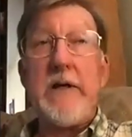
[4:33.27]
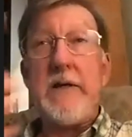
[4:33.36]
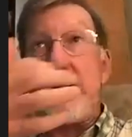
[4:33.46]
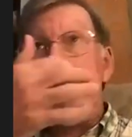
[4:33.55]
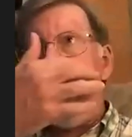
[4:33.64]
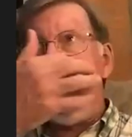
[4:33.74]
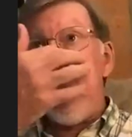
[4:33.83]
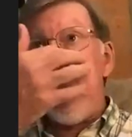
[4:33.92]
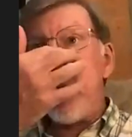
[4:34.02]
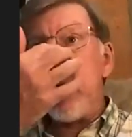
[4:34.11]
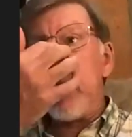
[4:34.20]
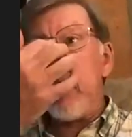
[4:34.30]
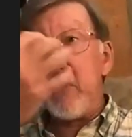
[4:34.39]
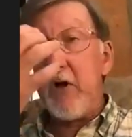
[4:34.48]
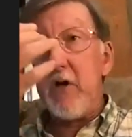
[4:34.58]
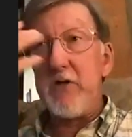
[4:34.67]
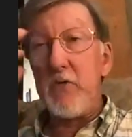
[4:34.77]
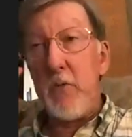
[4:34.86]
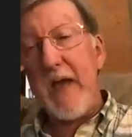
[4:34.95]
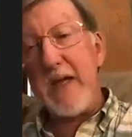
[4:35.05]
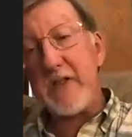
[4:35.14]
He does not just belong to a
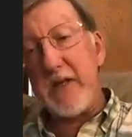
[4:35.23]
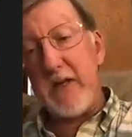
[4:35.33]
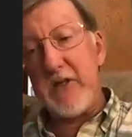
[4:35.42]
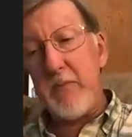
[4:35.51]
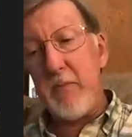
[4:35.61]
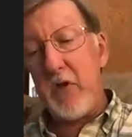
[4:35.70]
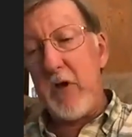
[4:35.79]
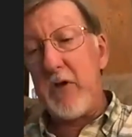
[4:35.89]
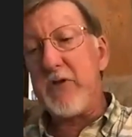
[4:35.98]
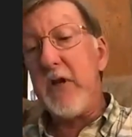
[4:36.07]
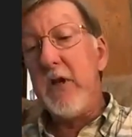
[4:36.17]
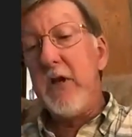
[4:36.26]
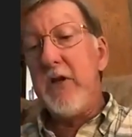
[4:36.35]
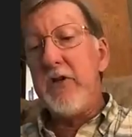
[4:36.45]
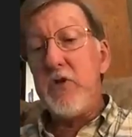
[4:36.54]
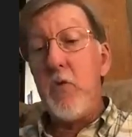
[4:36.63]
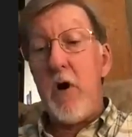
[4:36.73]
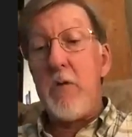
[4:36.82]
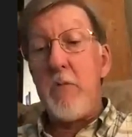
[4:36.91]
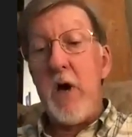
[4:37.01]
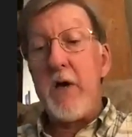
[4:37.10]
past age, he belongs to
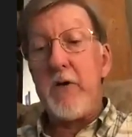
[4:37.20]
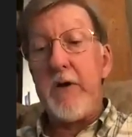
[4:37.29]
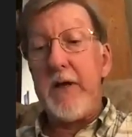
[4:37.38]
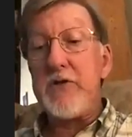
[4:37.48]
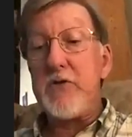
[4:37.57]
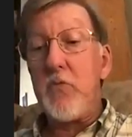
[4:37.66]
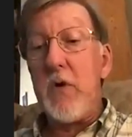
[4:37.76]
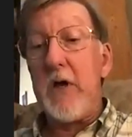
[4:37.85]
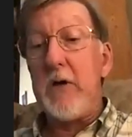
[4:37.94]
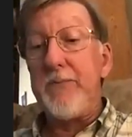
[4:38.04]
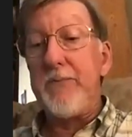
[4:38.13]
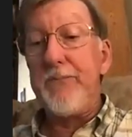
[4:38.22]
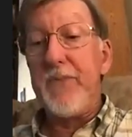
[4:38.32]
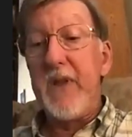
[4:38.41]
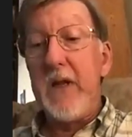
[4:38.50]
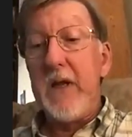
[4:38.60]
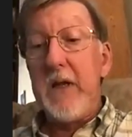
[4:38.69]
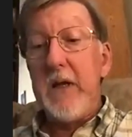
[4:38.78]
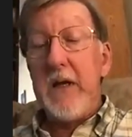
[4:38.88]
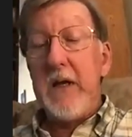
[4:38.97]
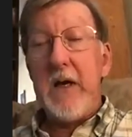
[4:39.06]
our modern age as well.
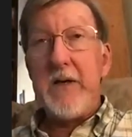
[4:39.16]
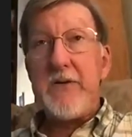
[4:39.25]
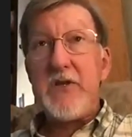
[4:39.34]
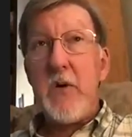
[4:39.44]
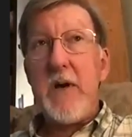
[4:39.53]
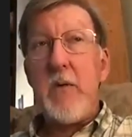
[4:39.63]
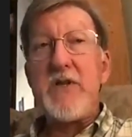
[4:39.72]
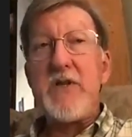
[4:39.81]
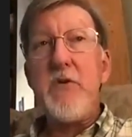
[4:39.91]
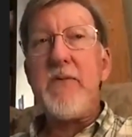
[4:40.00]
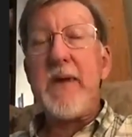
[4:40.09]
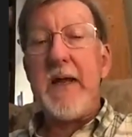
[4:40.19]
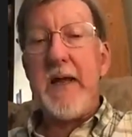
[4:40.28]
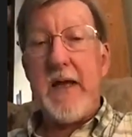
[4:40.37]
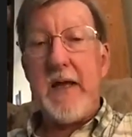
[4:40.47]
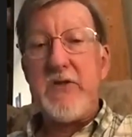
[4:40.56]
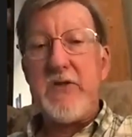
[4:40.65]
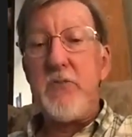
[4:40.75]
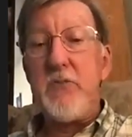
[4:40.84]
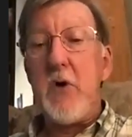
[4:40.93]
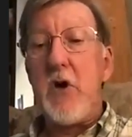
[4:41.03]
So anyways, moving ahead
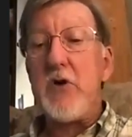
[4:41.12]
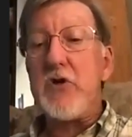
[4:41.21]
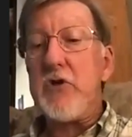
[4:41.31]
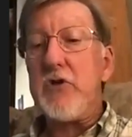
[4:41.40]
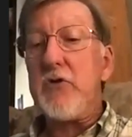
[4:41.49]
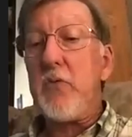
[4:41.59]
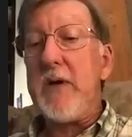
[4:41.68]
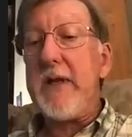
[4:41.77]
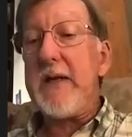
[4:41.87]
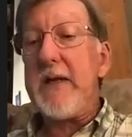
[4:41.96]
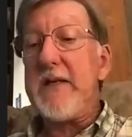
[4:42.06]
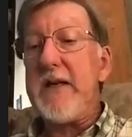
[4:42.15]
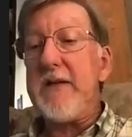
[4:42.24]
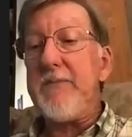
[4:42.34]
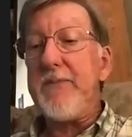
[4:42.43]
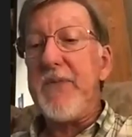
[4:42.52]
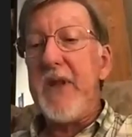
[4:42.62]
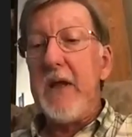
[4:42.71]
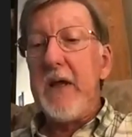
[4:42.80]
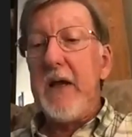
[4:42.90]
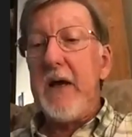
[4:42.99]
to March, 2018,
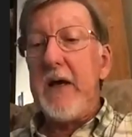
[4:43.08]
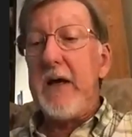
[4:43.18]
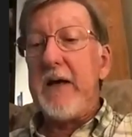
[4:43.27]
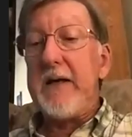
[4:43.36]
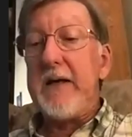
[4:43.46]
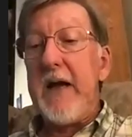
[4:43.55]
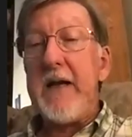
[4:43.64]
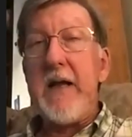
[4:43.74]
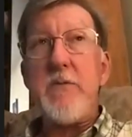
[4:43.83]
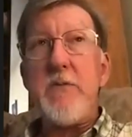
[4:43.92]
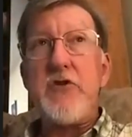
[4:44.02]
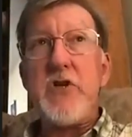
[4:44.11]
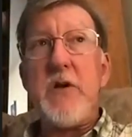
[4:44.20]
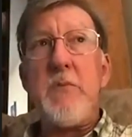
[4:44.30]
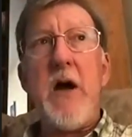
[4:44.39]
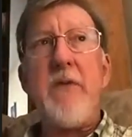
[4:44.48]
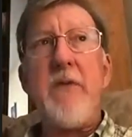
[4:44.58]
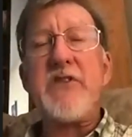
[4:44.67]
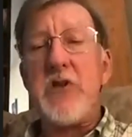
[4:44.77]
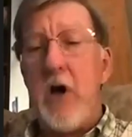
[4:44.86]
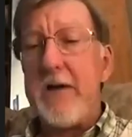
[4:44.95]
a guy named Jim
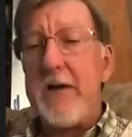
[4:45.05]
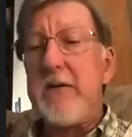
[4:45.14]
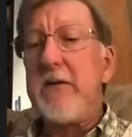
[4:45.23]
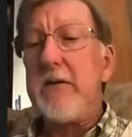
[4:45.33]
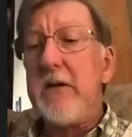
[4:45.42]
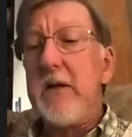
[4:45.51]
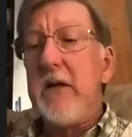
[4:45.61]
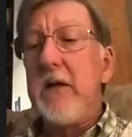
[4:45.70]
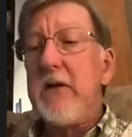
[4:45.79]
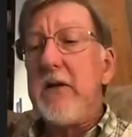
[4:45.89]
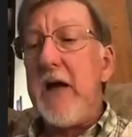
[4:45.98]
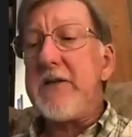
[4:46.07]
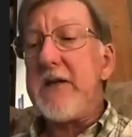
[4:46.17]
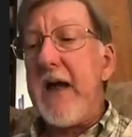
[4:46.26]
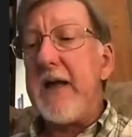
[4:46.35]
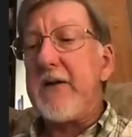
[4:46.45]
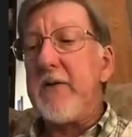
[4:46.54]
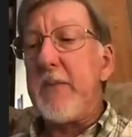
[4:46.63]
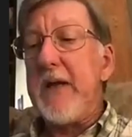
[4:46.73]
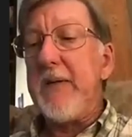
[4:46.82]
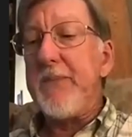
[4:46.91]
Huffstodt contacted
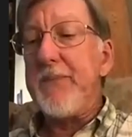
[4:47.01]
me.